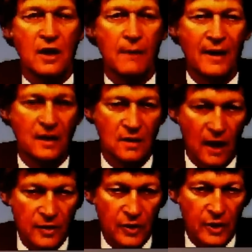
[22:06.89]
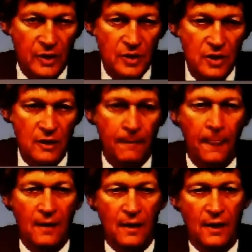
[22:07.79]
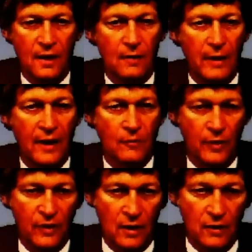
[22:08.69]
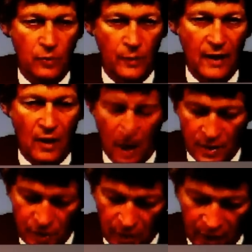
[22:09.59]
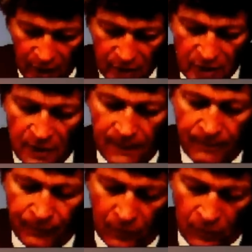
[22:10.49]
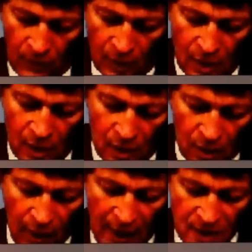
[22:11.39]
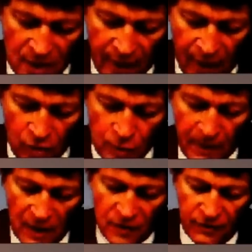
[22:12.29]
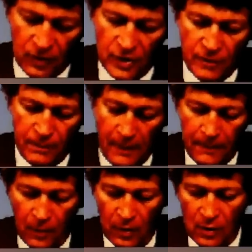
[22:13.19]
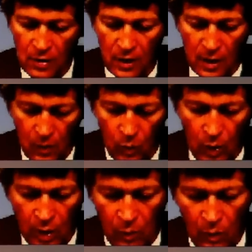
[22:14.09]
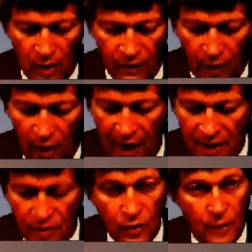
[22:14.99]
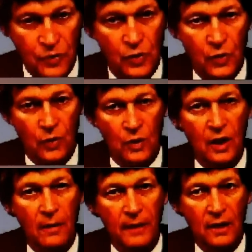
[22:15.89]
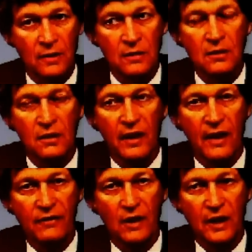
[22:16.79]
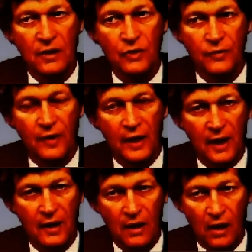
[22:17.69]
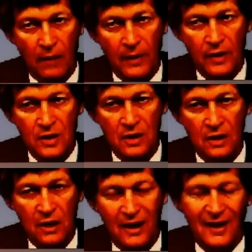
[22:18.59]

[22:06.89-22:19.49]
semiconductors uh, and within radar circuits. Lastly, aerospace fluids people were one of the last groups to come in heavily into finite elements.